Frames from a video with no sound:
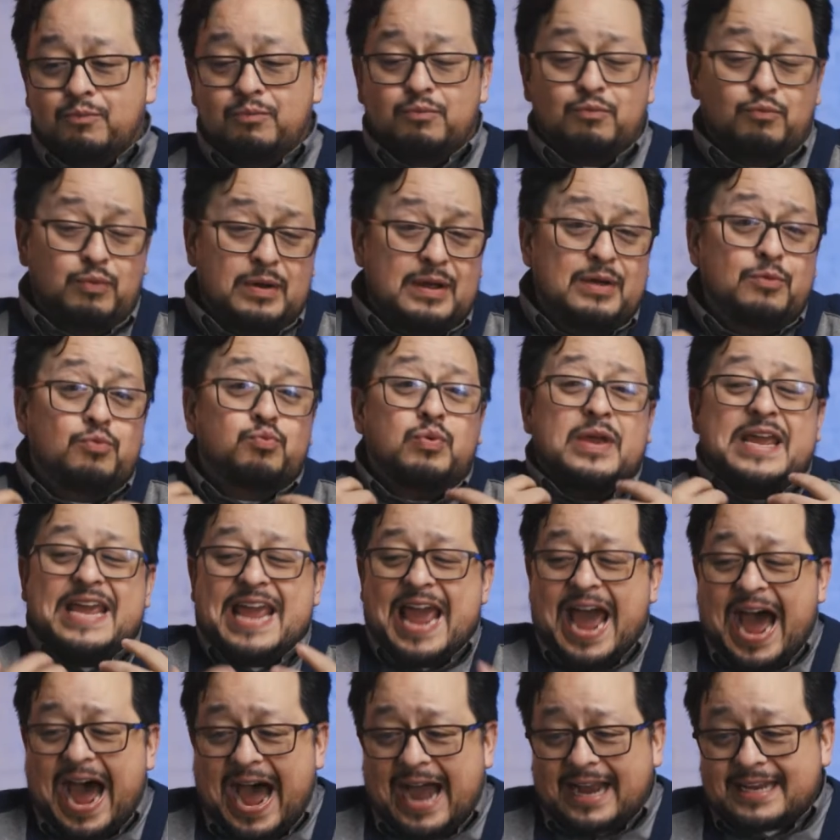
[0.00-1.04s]
We
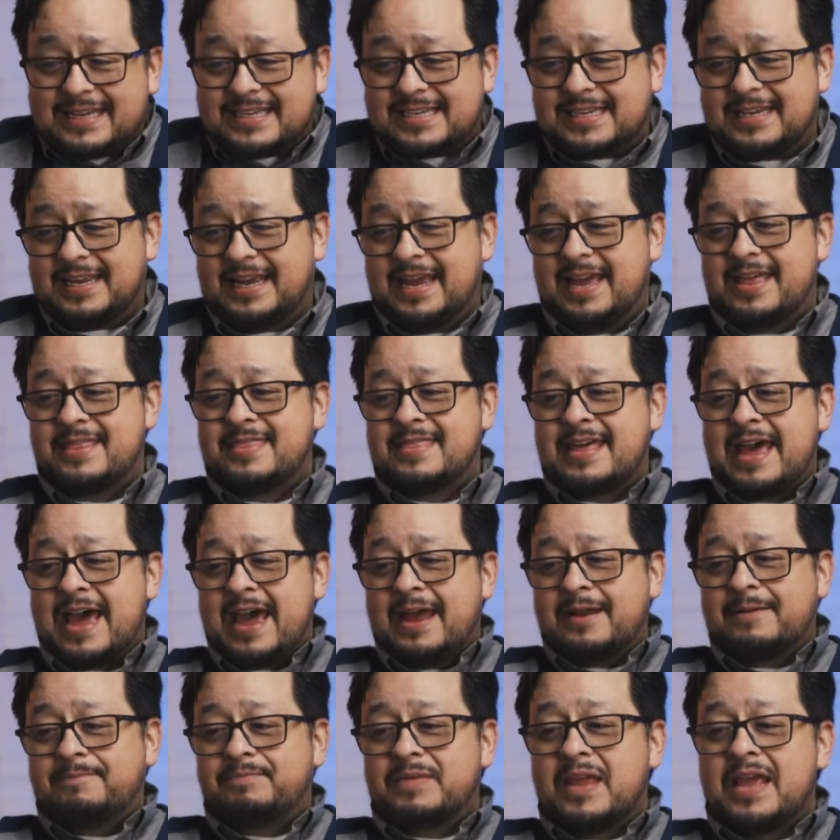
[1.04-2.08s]
react in
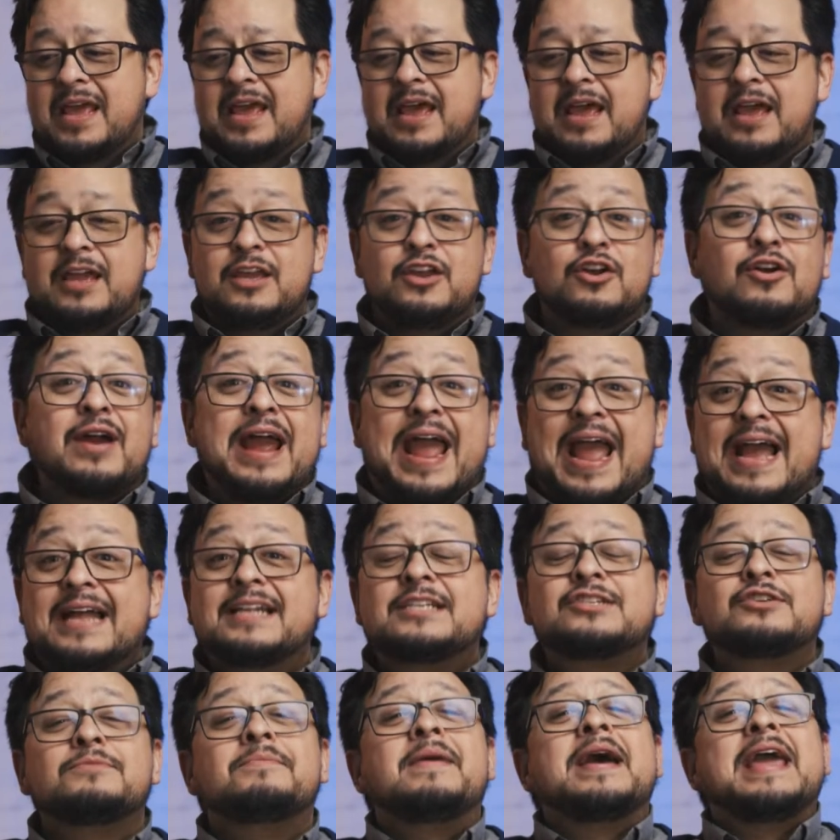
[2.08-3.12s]
that. Your
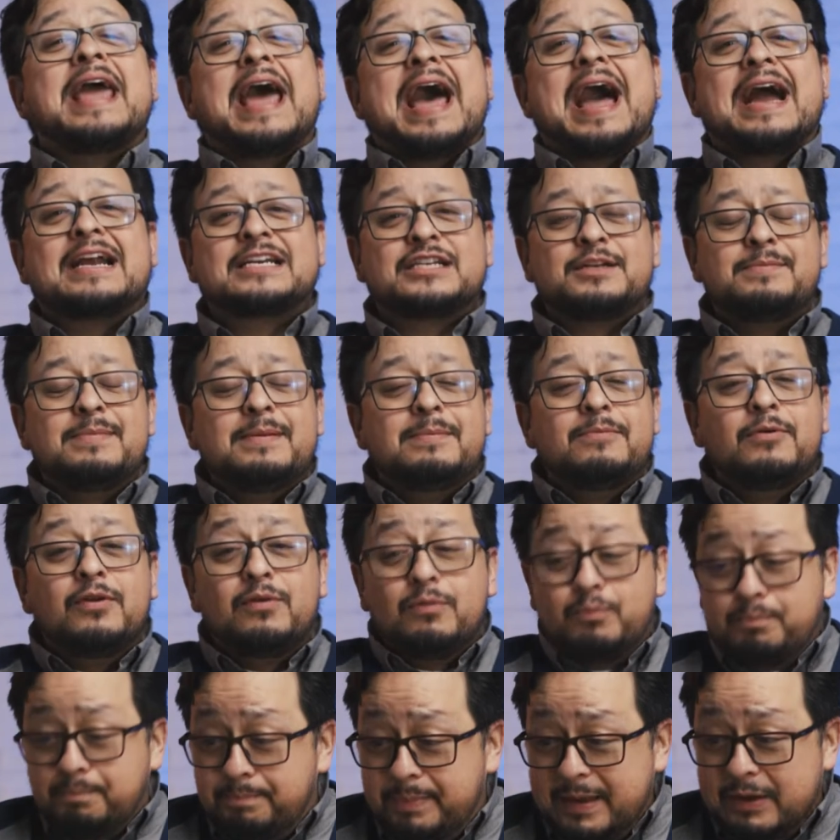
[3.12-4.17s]
answer might actually
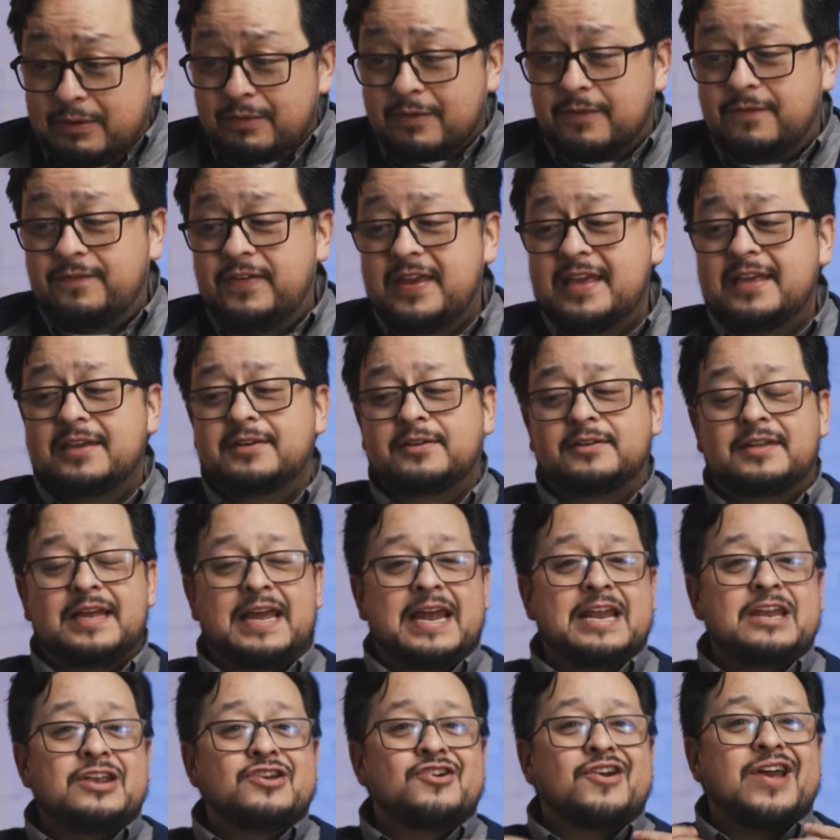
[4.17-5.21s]
be revealed
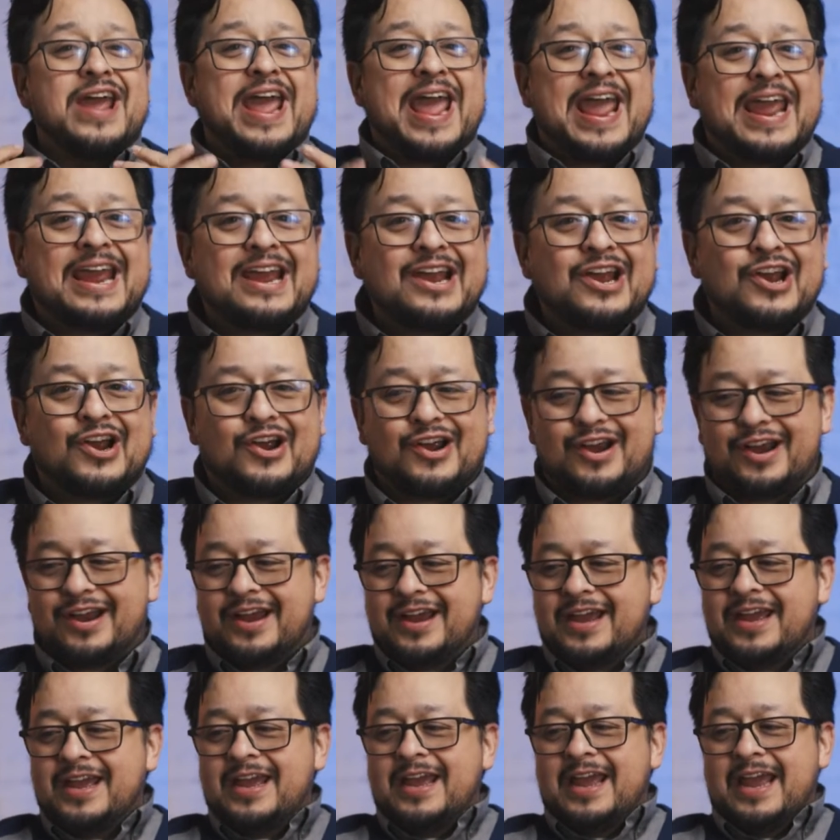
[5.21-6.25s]
in your anger,
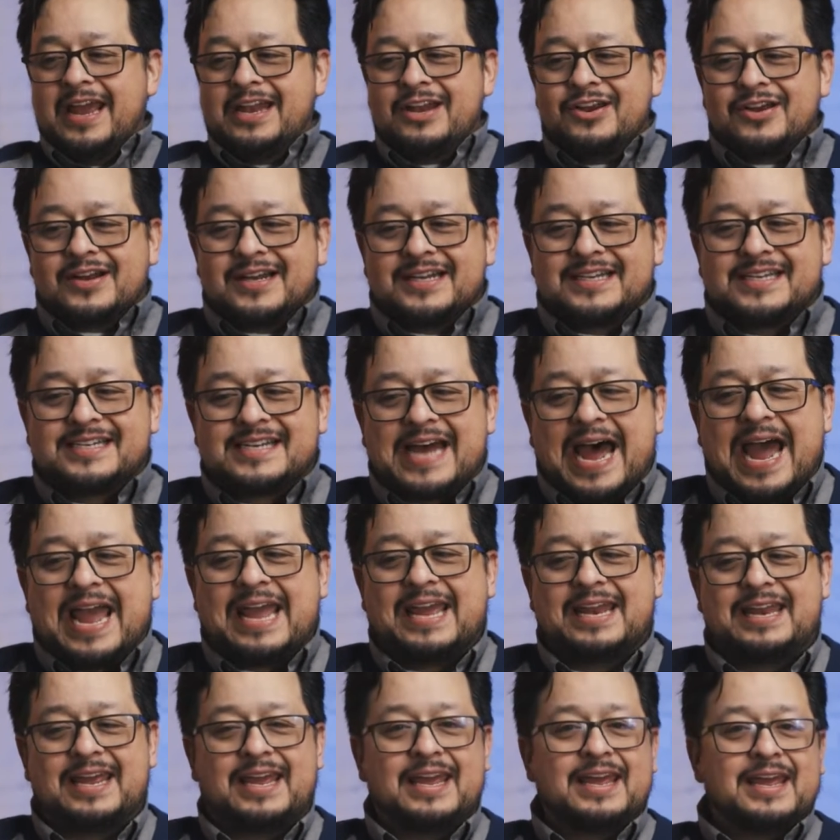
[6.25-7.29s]
in your
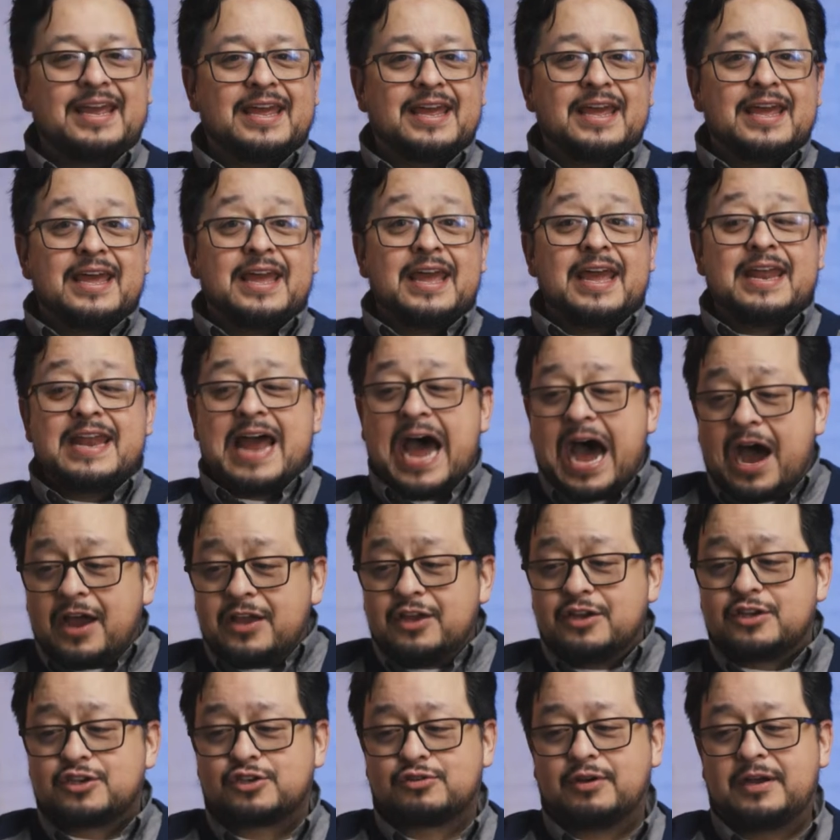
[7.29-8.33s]
anxiety, in how
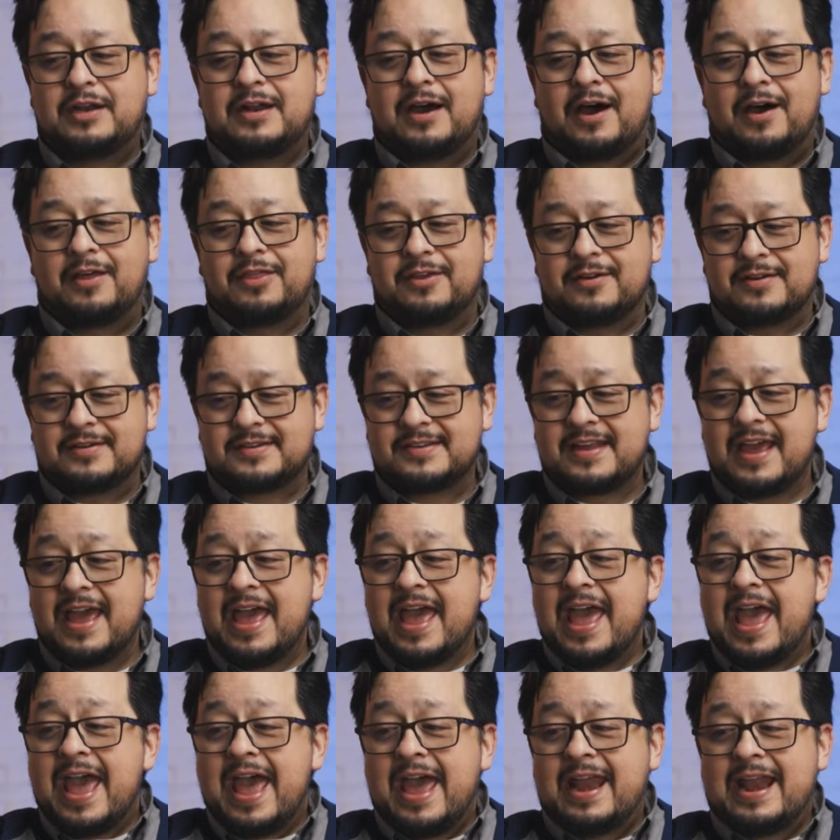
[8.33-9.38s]
you treat others.
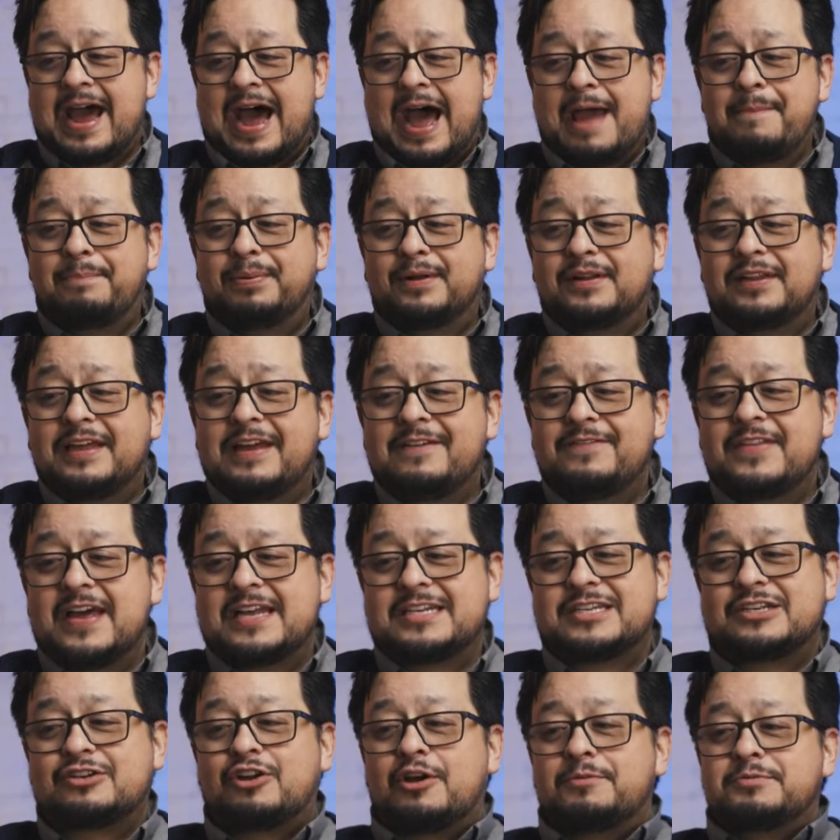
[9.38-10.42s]
And I believe that
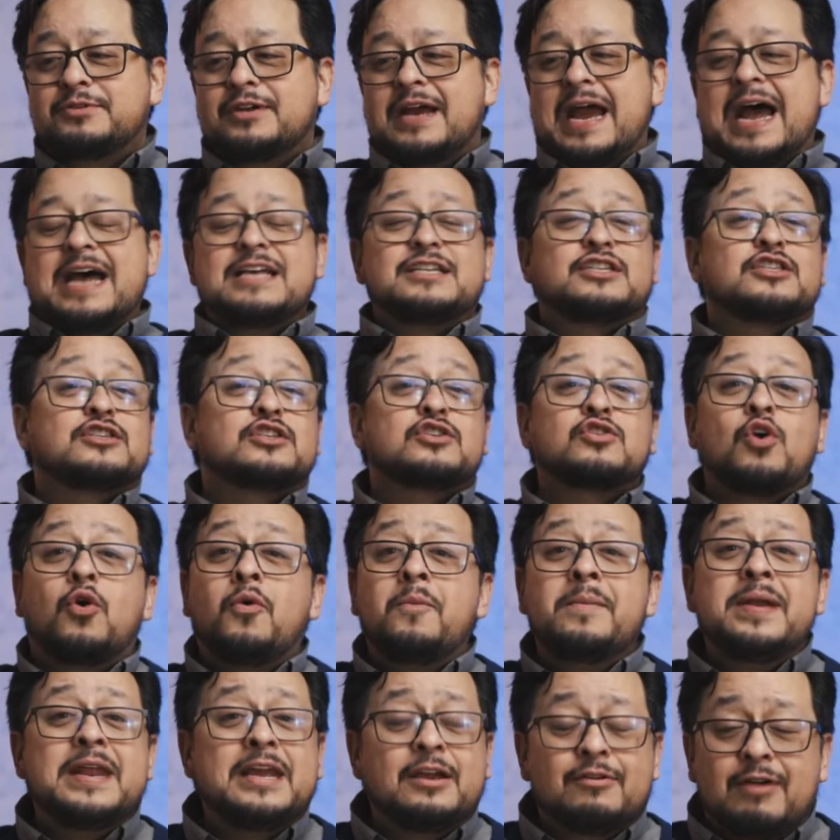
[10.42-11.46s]
scripture has so
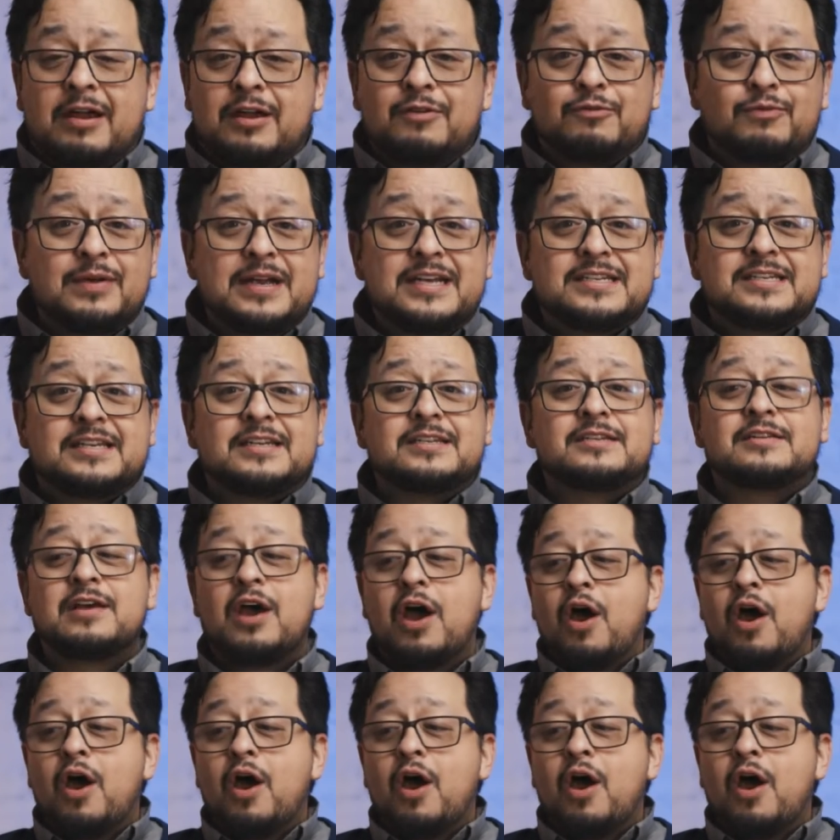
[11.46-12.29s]
many great reasons